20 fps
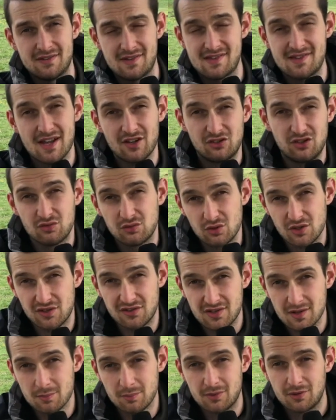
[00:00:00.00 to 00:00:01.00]
It's actually really
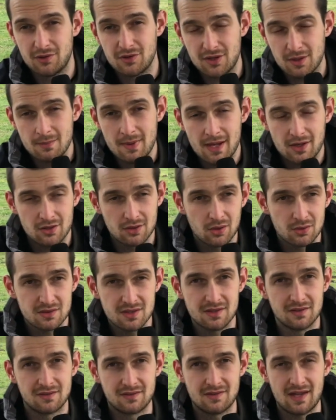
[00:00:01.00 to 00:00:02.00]
simple. You can make your own
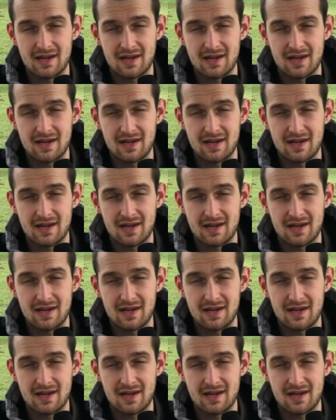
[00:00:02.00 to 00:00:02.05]
yeast,